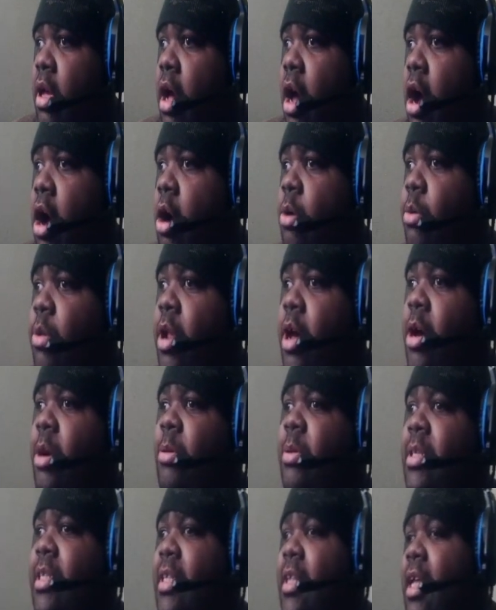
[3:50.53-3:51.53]
Oh
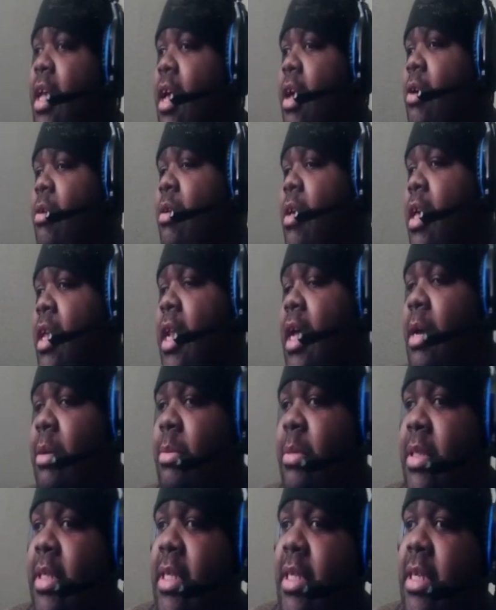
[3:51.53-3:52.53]
no, it's not. Okay, that
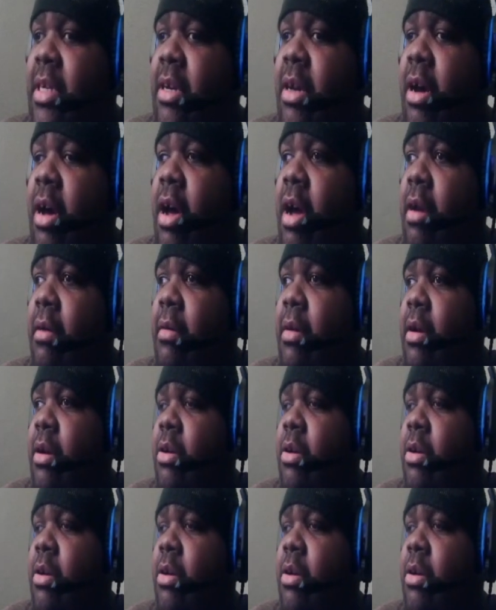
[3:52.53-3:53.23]
was Kara.